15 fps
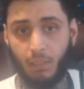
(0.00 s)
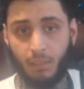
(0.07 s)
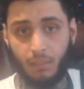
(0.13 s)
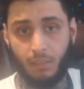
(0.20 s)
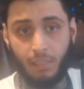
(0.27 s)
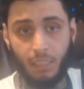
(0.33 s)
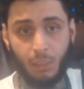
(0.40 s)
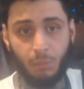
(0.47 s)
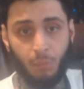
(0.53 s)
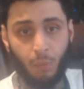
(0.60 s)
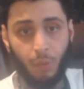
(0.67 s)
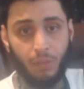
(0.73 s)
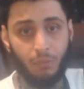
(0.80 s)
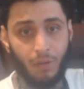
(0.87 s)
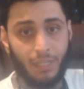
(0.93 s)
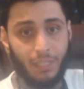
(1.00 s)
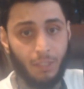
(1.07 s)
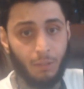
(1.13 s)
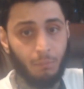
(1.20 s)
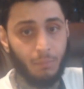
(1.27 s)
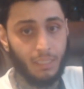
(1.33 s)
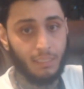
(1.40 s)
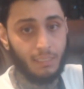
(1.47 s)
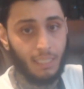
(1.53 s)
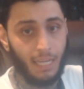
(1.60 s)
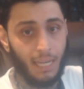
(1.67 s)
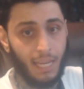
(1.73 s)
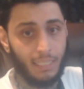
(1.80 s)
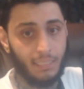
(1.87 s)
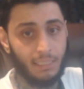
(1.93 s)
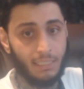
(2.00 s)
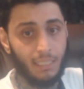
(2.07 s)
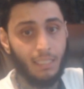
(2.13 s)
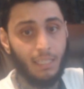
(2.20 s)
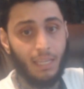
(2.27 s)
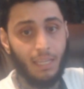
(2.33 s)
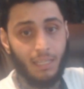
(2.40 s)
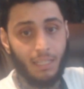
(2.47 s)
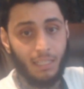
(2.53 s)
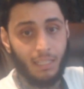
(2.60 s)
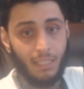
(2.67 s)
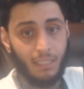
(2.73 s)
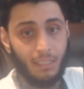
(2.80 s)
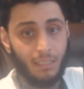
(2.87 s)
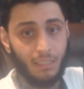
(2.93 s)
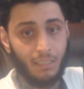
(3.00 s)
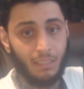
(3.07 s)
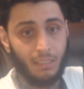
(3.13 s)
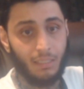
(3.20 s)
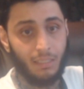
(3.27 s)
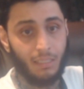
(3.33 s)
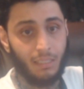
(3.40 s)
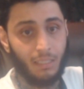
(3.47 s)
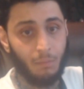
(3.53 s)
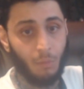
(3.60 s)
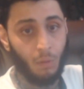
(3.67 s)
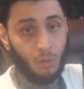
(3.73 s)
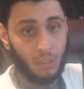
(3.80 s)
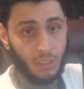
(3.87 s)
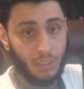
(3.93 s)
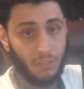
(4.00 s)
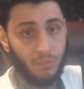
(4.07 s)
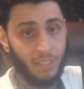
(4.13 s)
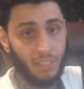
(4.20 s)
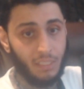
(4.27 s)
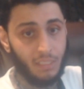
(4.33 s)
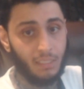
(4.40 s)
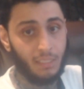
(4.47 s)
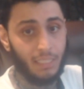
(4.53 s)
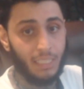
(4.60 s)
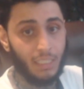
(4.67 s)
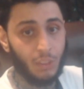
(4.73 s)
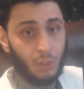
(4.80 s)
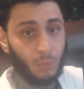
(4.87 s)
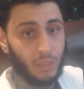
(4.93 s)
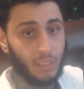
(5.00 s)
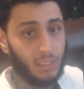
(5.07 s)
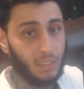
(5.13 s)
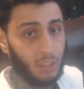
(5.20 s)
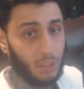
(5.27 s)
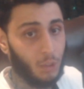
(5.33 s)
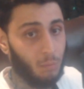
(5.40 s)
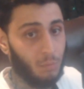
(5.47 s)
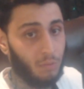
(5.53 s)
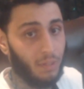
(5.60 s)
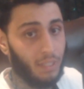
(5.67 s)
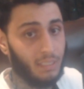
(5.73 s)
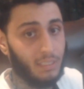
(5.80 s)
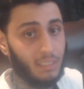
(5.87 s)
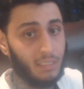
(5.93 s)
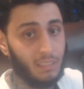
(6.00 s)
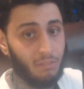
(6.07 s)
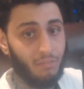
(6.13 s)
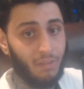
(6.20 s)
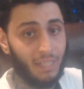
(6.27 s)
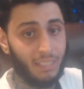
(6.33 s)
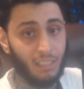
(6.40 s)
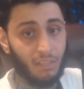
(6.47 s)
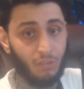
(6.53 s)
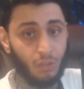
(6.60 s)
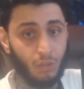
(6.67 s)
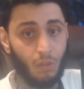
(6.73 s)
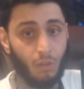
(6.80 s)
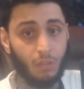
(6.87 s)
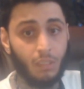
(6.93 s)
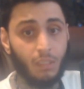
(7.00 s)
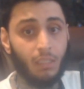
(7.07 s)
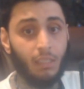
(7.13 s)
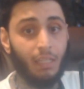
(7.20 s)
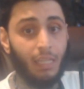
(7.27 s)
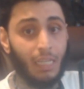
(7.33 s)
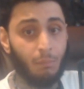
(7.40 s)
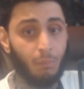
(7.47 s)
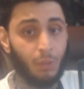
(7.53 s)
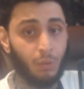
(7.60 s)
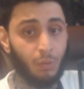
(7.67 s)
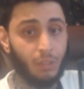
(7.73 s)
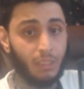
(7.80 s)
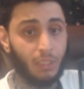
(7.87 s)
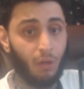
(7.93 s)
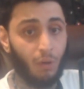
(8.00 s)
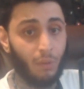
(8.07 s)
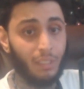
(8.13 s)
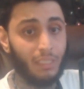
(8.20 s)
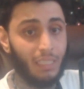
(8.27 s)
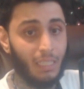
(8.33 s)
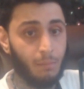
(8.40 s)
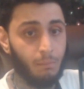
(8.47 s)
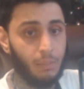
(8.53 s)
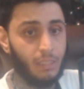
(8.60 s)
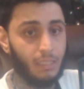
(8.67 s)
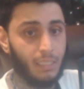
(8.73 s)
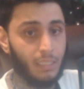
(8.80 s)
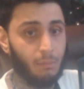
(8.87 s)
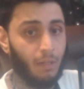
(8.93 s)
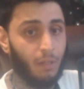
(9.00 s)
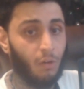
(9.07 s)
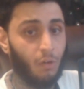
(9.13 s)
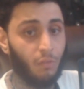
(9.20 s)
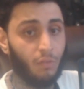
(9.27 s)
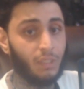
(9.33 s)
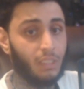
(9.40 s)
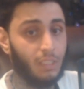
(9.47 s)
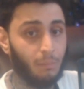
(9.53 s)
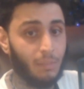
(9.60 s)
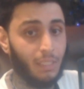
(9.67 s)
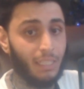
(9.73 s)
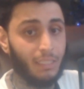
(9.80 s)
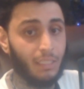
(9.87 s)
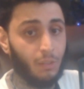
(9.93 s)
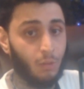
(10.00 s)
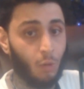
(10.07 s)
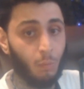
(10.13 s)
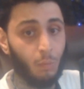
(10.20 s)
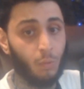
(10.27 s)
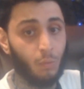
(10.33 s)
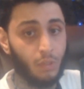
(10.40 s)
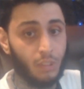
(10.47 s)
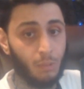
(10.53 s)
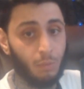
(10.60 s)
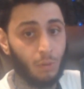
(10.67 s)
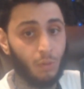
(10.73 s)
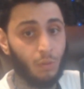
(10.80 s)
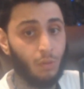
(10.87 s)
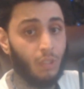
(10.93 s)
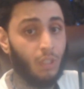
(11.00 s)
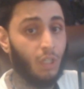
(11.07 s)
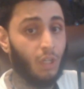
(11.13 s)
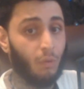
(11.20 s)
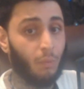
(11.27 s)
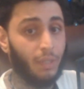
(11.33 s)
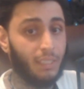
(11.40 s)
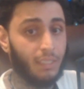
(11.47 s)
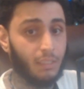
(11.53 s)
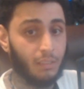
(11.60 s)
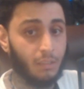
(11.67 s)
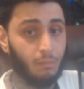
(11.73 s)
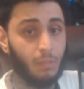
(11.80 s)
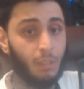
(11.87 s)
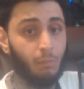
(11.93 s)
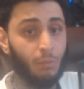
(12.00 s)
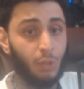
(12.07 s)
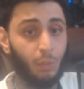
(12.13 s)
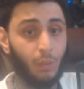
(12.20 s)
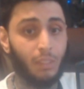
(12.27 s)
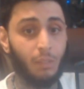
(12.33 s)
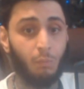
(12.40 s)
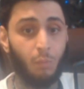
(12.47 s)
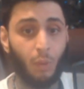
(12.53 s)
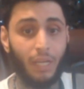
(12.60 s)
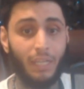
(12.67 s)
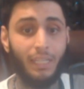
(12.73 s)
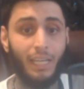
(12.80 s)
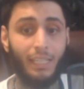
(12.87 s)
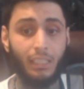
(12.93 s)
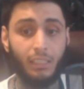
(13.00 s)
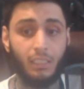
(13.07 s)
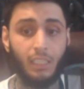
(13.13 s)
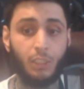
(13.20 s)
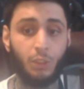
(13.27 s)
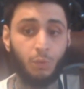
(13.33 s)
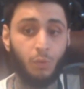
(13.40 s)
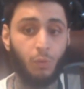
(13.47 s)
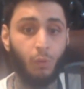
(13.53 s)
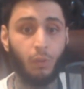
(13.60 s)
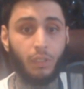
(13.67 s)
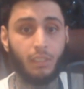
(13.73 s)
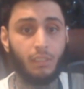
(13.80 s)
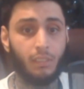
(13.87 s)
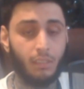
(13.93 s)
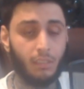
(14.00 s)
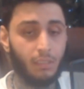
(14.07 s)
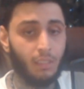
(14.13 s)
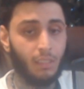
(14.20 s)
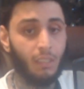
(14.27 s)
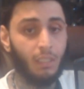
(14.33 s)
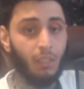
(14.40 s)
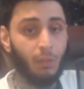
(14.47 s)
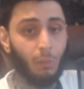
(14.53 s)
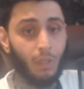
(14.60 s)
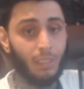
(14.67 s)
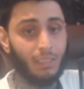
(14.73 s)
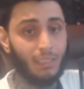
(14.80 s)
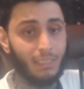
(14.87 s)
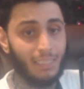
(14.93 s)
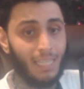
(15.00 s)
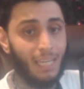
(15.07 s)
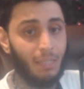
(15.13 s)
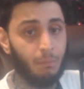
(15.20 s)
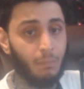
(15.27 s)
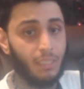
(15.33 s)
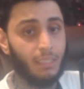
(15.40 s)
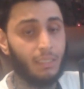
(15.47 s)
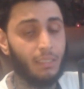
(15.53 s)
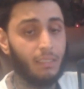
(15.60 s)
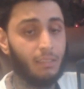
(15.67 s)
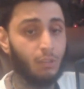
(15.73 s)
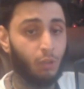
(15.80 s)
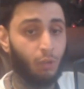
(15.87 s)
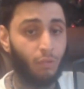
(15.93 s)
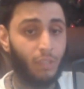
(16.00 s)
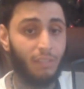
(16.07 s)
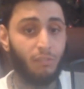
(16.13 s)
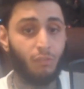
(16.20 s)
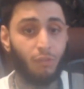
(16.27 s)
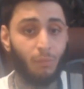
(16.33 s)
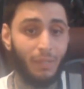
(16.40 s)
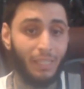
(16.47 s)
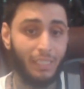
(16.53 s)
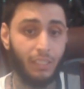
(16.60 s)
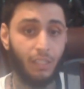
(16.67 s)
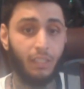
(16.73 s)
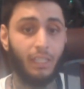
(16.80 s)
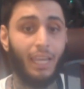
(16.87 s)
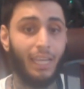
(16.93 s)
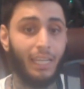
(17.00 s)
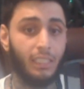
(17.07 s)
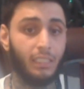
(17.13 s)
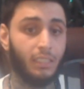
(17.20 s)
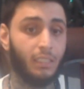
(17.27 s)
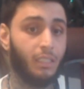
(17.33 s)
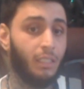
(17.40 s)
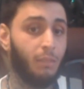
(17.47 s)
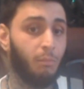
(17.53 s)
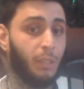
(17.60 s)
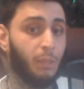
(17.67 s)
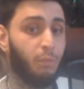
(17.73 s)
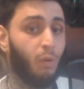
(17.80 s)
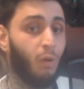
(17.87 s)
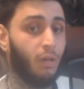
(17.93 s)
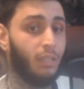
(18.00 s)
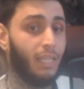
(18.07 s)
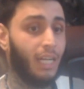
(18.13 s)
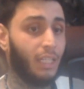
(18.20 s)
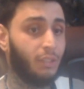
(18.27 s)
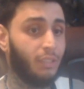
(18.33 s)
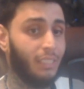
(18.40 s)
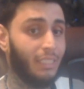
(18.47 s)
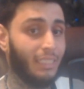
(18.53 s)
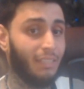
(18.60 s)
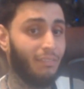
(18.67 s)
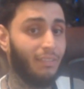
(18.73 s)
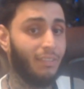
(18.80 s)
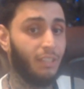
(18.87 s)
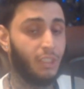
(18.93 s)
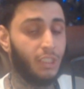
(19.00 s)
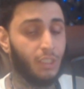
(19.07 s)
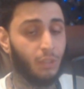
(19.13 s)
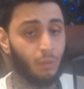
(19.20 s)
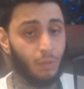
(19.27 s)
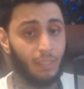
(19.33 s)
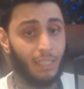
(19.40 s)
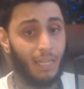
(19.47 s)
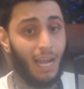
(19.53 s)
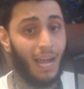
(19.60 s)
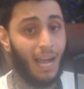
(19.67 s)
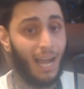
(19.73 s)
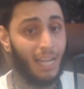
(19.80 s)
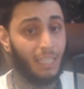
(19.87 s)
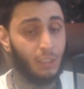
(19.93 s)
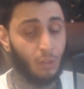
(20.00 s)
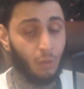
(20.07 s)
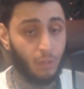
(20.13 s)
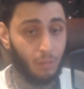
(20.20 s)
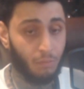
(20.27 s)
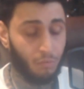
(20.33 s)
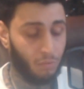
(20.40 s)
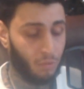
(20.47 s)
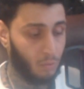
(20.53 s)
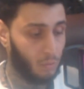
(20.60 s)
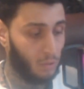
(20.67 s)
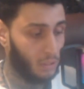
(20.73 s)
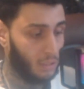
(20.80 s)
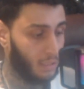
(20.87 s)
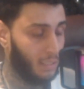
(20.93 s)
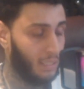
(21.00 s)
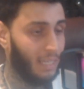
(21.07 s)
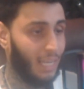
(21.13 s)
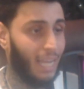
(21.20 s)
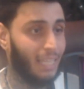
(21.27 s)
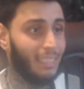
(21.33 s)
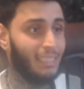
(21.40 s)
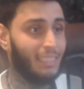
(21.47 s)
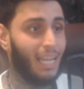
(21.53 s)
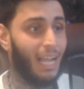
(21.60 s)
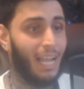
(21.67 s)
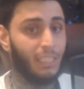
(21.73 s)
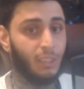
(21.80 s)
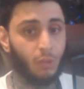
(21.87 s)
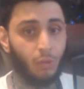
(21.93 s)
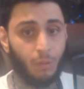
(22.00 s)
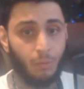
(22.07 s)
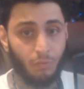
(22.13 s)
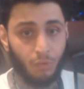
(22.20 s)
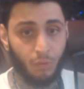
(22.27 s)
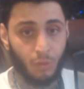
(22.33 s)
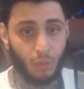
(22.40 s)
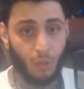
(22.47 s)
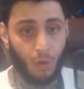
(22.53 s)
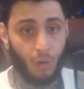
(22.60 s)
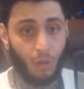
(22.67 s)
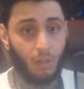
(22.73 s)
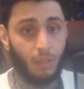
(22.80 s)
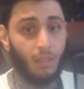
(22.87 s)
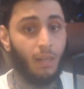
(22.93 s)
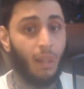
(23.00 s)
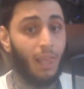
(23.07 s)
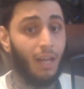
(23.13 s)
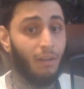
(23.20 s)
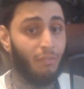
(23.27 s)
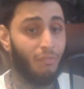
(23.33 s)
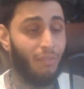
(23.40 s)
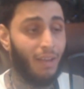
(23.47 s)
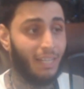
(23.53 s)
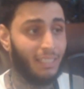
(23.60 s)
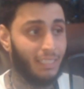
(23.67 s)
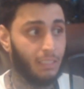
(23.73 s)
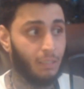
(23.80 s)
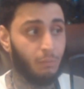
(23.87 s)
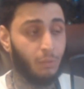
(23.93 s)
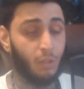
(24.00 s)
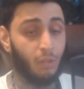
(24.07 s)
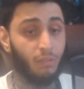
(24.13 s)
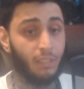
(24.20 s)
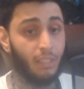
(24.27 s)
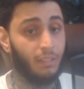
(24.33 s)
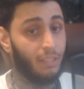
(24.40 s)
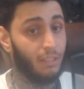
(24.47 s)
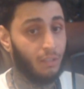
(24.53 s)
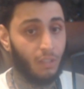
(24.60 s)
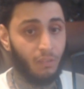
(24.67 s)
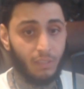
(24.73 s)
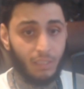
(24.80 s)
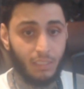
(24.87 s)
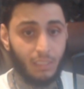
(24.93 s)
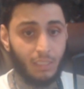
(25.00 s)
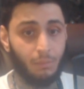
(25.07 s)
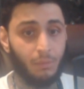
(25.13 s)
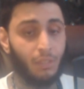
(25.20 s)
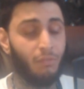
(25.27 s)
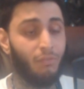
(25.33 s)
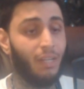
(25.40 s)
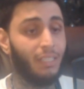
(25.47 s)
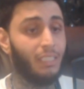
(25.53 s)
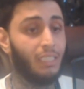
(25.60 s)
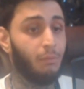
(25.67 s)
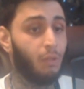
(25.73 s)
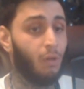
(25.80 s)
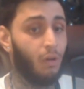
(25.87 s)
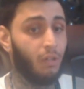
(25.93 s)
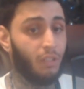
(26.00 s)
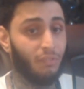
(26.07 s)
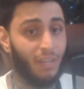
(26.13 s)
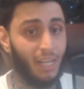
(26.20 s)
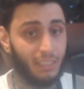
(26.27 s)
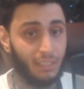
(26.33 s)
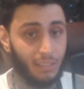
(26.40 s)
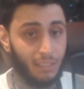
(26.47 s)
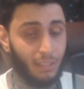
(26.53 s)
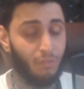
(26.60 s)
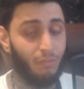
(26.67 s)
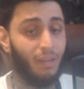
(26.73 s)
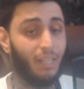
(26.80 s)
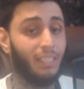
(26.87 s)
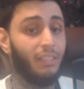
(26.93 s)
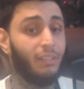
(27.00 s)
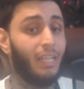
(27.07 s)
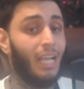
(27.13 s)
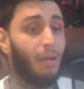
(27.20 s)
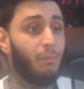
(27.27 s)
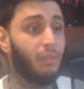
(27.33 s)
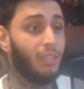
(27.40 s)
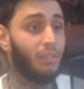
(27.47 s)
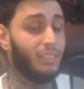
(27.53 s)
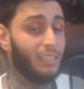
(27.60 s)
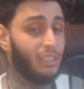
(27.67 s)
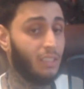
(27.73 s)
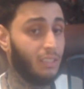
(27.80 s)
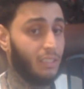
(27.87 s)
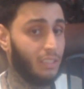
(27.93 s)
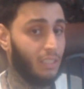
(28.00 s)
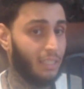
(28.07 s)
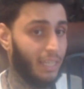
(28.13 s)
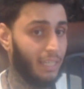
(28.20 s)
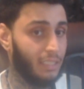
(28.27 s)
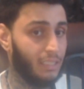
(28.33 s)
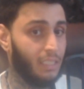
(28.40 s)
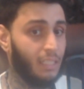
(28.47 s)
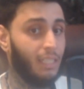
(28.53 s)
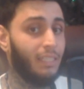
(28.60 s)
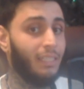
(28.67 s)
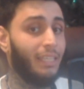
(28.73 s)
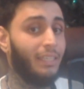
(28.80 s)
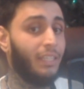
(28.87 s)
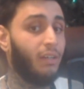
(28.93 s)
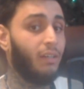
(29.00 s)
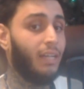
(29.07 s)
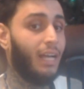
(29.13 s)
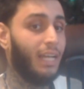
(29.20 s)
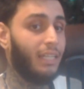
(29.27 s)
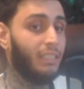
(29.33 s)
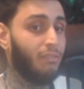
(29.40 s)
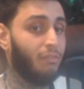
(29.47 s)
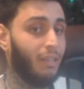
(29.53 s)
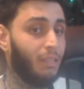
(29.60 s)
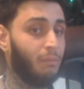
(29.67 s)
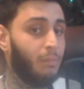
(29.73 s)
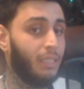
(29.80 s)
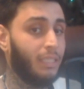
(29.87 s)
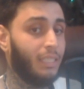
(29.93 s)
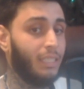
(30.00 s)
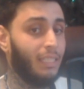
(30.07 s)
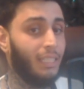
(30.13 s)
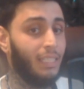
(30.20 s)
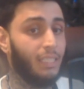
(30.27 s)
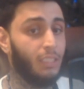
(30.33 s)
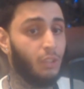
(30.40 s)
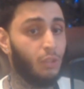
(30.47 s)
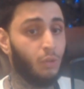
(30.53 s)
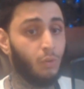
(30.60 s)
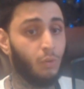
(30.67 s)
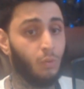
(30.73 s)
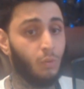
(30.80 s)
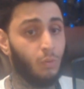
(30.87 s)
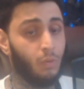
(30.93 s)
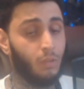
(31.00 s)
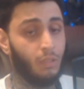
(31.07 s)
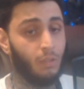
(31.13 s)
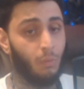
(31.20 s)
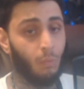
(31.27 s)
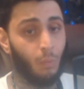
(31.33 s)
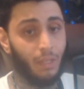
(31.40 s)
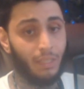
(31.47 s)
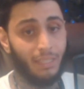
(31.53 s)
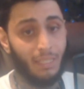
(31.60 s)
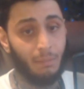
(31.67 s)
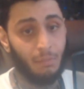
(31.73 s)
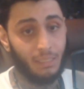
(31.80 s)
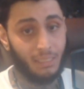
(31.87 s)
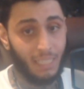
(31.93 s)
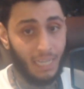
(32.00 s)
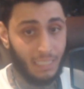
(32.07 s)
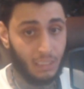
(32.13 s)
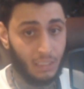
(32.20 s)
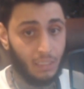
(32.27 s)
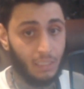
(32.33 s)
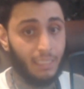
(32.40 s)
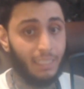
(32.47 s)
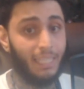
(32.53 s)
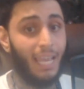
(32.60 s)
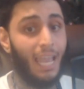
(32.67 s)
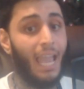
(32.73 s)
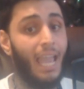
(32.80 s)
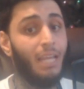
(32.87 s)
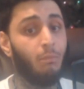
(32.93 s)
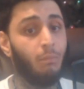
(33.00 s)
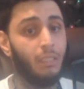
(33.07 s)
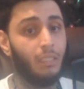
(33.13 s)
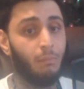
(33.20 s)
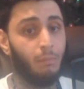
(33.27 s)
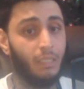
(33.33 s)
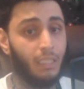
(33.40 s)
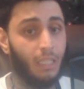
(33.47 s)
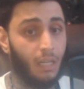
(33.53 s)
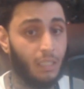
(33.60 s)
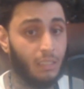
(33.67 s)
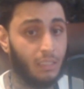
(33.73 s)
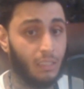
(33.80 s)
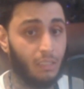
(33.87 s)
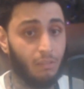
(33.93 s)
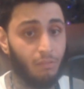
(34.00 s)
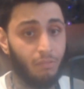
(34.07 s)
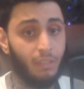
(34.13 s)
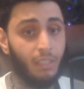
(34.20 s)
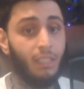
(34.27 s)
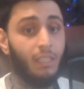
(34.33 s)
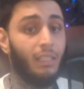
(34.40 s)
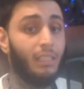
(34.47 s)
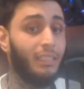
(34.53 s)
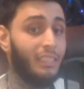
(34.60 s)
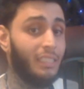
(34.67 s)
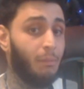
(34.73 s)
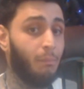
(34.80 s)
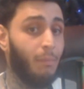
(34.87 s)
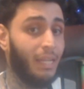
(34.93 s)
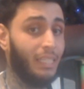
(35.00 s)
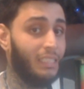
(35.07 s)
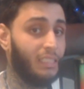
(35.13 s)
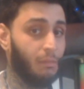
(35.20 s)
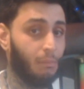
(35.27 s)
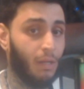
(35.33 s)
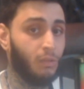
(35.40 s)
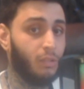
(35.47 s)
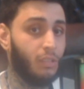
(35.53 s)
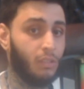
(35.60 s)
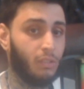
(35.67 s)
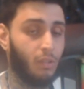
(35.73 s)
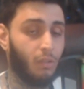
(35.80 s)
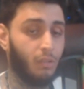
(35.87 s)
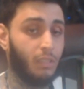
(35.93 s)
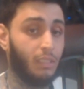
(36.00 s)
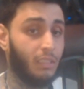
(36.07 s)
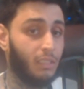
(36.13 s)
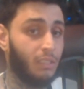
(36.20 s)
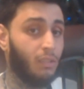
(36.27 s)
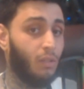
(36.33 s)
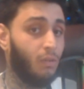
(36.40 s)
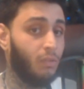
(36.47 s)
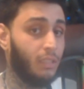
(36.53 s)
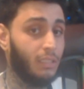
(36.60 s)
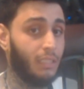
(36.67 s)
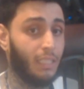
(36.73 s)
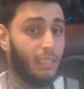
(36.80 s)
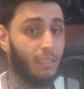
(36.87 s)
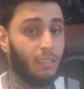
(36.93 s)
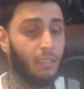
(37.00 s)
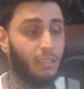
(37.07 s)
this point right here means a lot. The most serious injury to human race is the effect of salt in producing early impotence by overstimulating the normal reciprocal erythrism between the brain and the sexual organs. What does that mean? So even from a young age, people are indoctrinated in giving their children high sodium foods, and these high sodium foods are affecting them their nervous system. They're affecting them cardiovascularly. They're affecting their capillaries at such a young age that they are not developing into what they potentially can be because of the immense amounts of salt. The salt is a